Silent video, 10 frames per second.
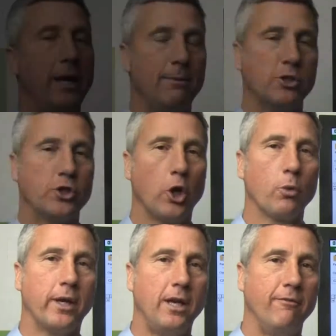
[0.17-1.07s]
My name is Joe
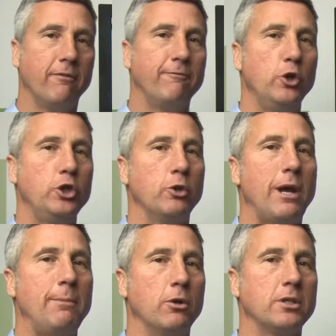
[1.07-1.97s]
Ricci from
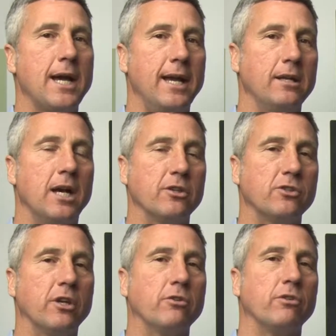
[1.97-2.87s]
Fujirebio
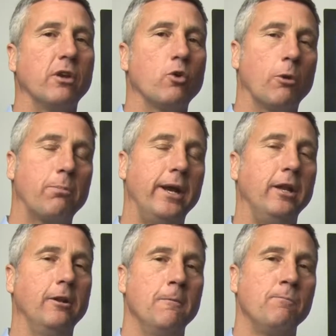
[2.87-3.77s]
Diagnostics
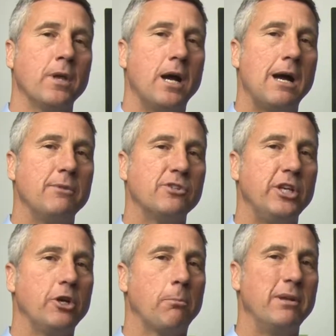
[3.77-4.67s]
Incorporated. I'm the
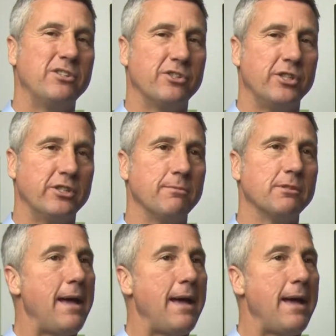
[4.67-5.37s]
Senior Business Systems